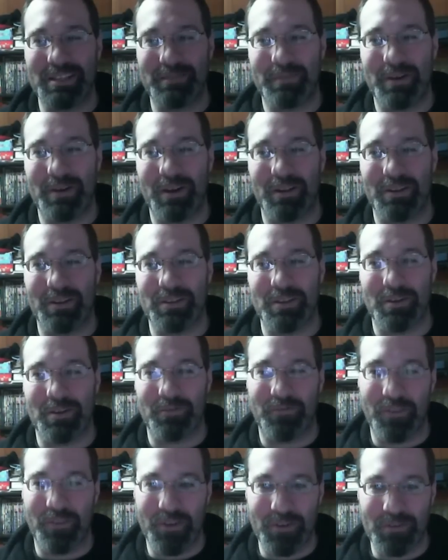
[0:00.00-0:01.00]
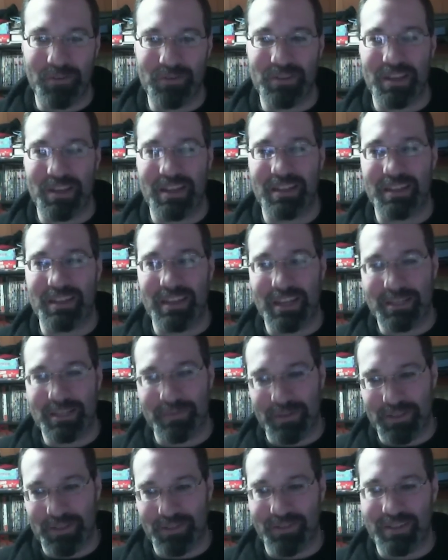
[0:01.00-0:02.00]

apparently their phones and the Xbox